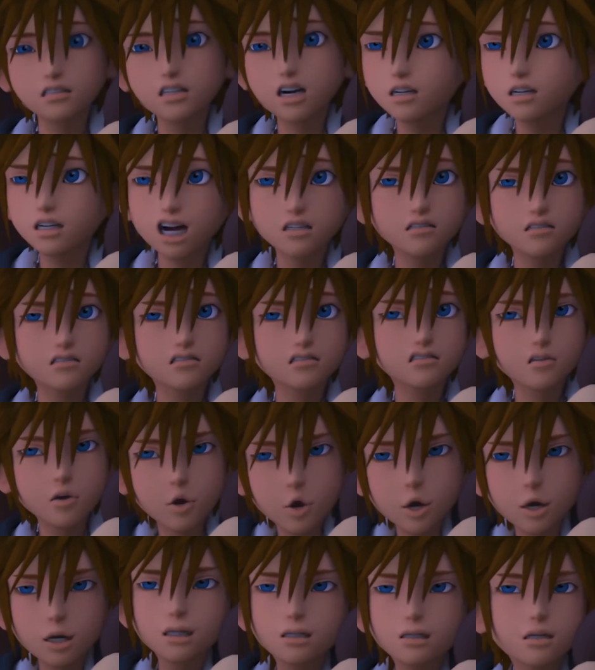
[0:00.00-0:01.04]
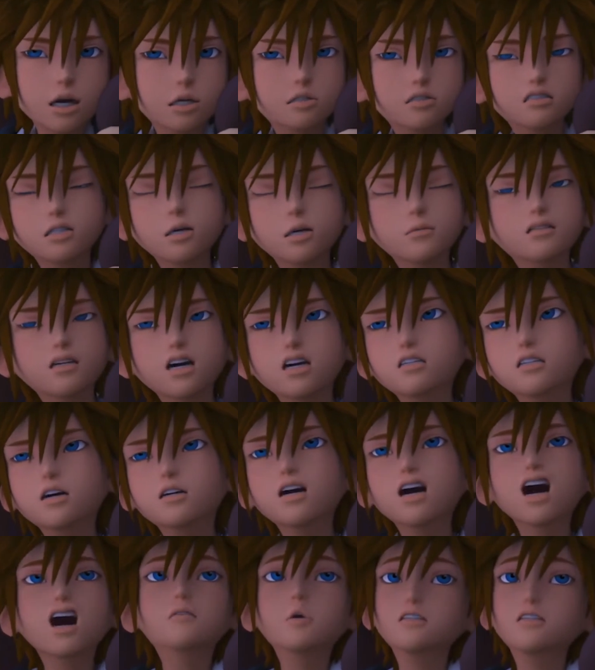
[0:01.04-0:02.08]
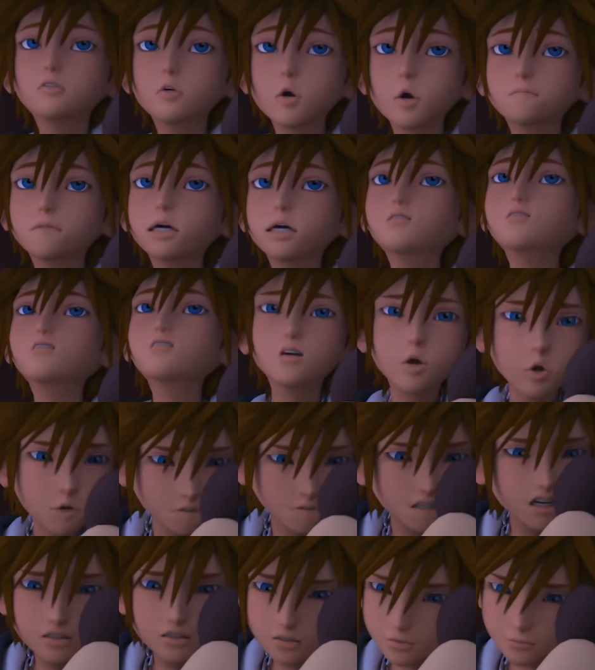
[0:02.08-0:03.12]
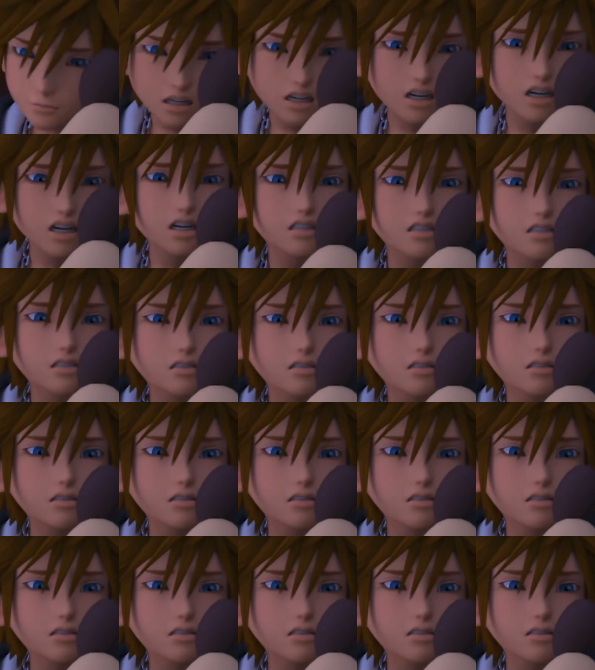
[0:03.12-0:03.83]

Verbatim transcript: like a door or something. I, I don't know, but Goofy, please.